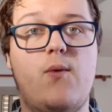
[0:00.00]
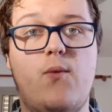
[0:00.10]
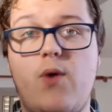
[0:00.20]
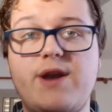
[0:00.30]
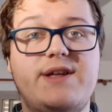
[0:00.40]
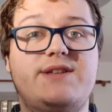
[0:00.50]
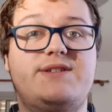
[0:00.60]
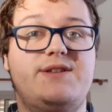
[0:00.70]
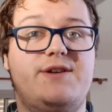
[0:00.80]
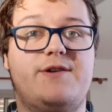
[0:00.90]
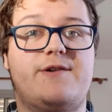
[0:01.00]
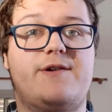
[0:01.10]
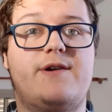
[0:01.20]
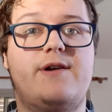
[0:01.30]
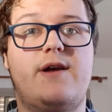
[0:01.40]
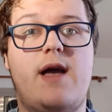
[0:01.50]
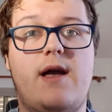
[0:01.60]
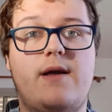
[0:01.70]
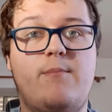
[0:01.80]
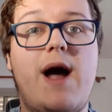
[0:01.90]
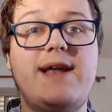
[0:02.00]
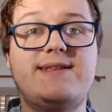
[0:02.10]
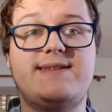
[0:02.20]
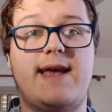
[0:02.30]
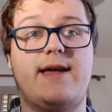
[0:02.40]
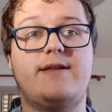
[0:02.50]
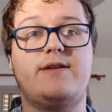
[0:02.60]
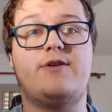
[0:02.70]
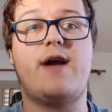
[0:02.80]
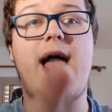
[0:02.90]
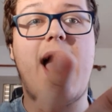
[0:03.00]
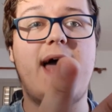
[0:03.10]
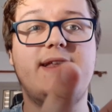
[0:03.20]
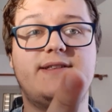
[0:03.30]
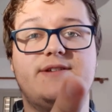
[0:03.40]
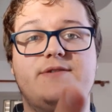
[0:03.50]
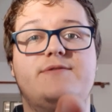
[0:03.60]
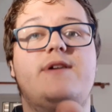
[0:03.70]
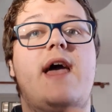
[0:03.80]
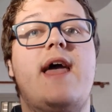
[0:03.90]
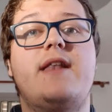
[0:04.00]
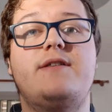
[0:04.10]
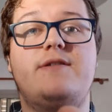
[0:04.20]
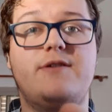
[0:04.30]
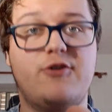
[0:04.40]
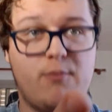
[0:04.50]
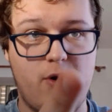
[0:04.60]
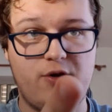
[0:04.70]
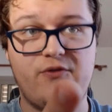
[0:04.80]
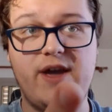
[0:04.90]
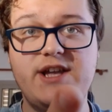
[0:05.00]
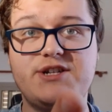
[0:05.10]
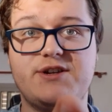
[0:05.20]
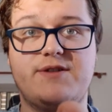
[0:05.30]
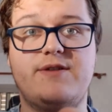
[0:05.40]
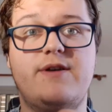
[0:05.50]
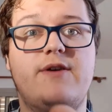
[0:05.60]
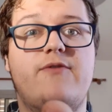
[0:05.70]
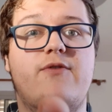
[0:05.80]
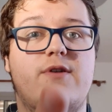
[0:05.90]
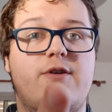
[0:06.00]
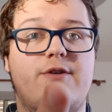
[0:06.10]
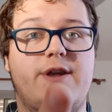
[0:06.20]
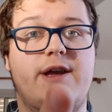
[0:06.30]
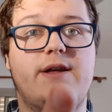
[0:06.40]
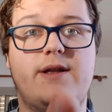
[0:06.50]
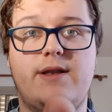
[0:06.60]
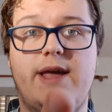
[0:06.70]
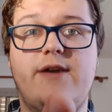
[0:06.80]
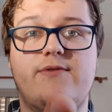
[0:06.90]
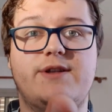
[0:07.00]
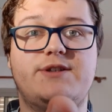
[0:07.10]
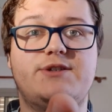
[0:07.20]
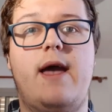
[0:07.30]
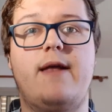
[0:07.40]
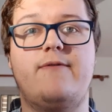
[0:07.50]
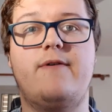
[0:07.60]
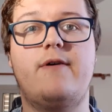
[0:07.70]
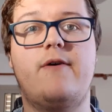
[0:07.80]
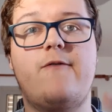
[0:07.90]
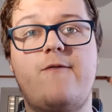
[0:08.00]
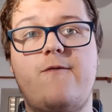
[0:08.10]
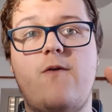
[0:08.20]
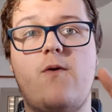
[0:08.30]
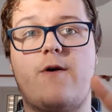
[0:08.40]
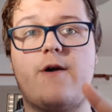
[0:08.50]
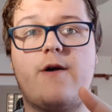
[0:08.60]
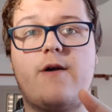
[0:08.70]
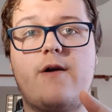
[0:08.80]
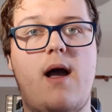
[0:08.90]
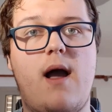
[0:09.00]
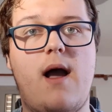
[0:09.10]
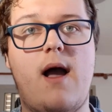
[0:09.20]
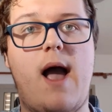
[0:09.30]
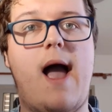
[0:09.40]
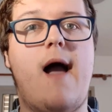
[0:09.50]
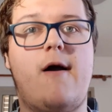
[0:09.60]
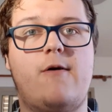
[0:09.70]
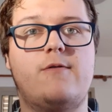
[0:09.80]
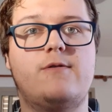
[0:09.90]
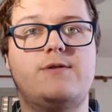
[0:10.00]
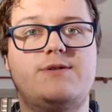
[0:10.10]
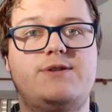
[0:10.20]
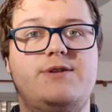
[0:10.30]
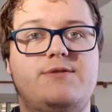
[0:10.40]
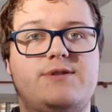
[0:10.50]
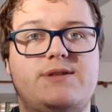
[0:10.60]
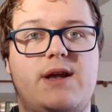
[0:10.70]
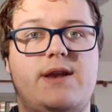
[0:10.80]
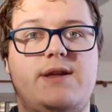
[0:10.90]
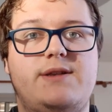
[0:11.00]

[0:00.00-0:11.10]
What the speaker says: What is your mindset, your attitude, and your motivation for learning a language? And 4. How do you study